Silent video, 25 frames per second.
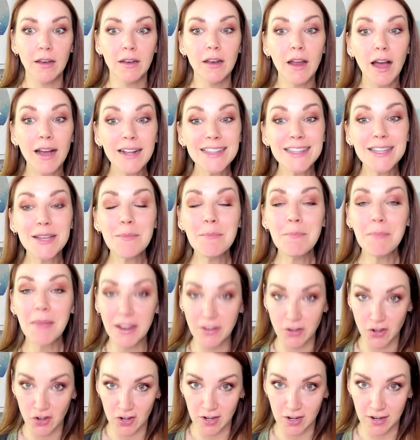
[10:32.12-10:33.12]
Not to
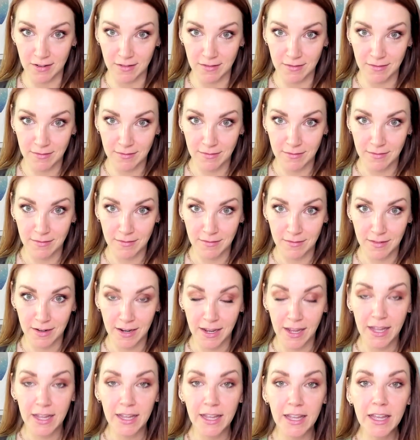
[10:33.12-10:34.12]
mention,
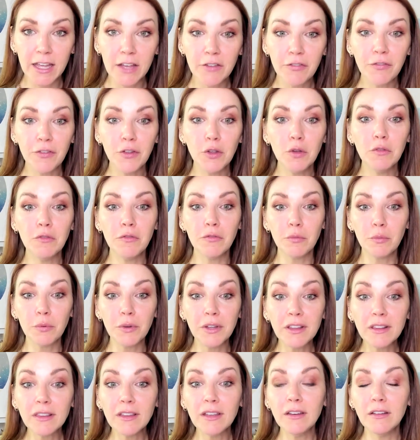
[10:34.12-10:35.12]
if you've
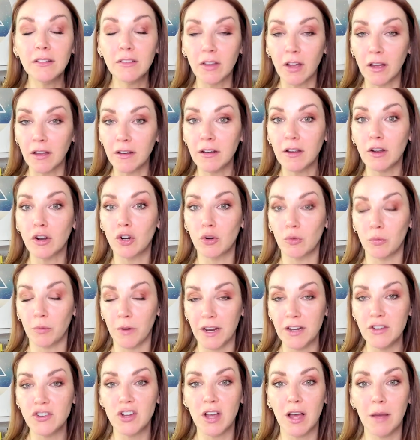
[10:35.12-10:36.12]
really done a
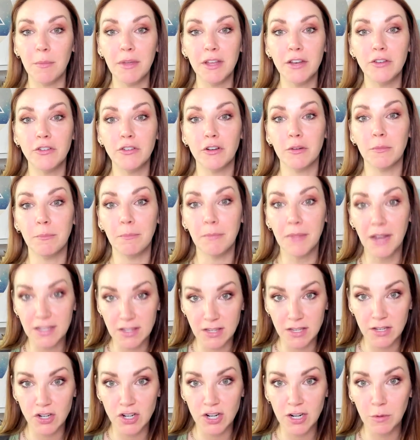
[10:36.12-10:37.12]
great job in your
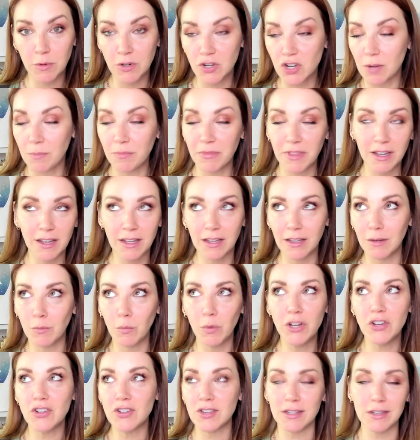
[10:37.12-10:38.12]
messaging, which I'm thinking
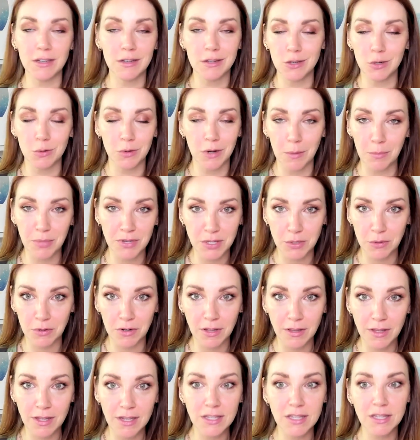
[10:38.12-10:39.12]
we just need to do an episode
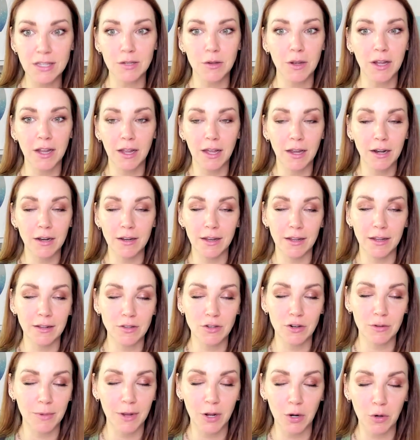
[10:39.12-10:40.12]
on this. So I kind of
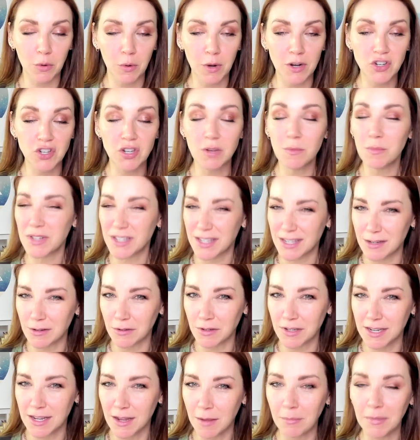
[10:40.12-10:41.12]
answered my own question, but still
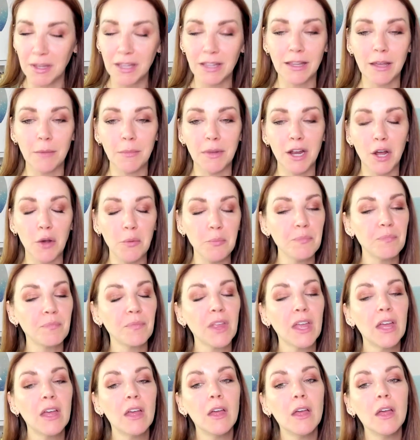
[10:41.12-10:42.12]
DM me and let me know.
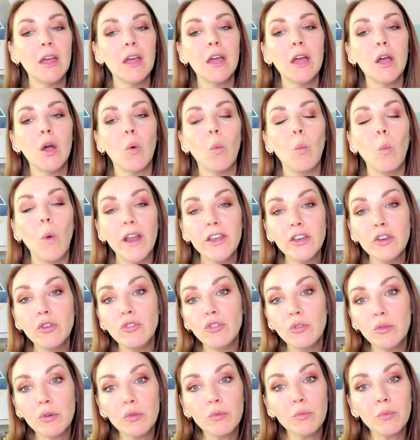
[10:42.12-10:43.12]
When you
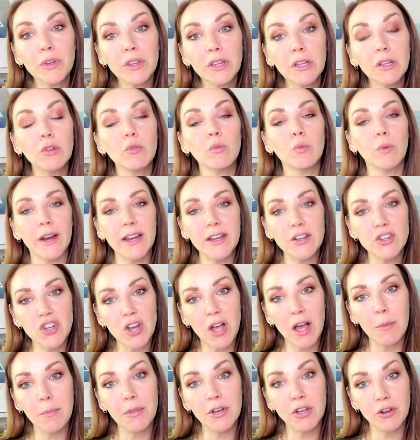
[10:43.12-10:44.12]
do a really great
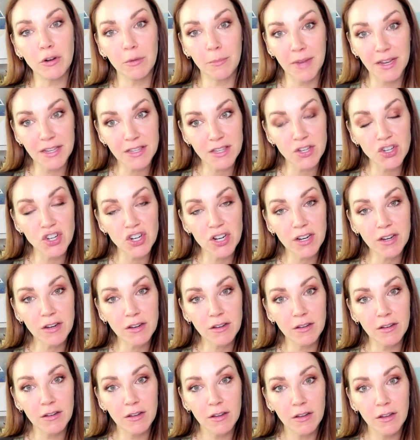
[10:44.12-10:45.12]
job in your messaging,
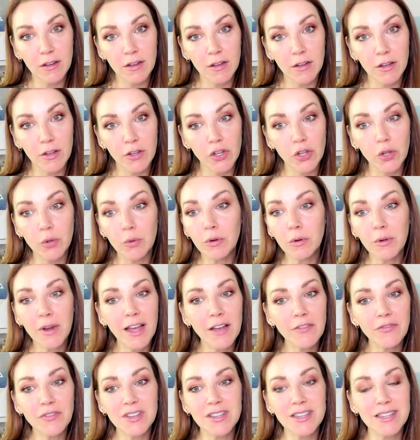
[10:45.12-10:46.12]
you don't
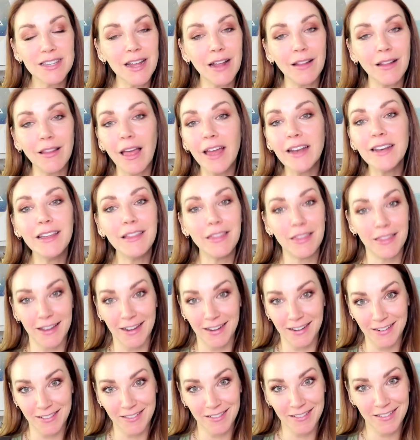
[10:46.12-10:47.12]
have to sell
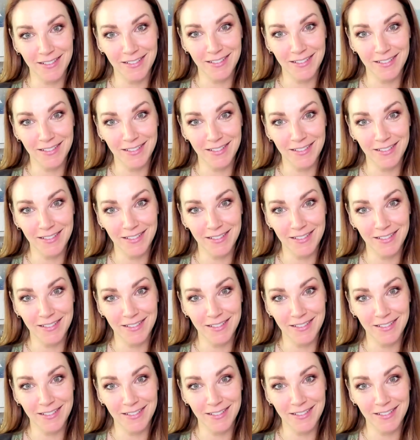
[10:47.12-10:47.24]
anything.